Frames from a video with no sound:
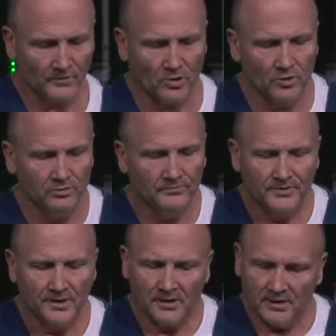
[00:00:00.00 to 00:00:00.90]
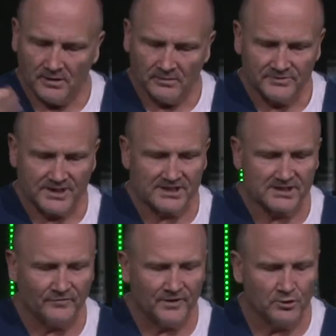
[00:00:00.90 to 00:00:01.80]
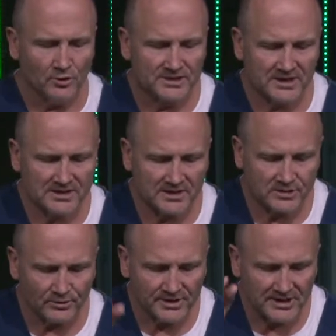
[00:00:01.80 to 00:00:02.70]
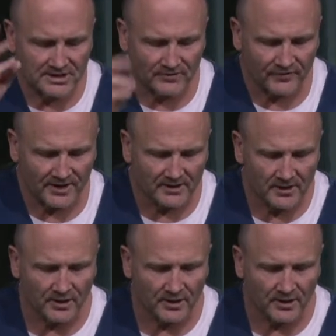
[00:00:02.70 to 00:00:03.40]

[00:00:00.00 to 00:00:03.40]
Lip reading: Cool? Test of ignored, test excluded, test offended.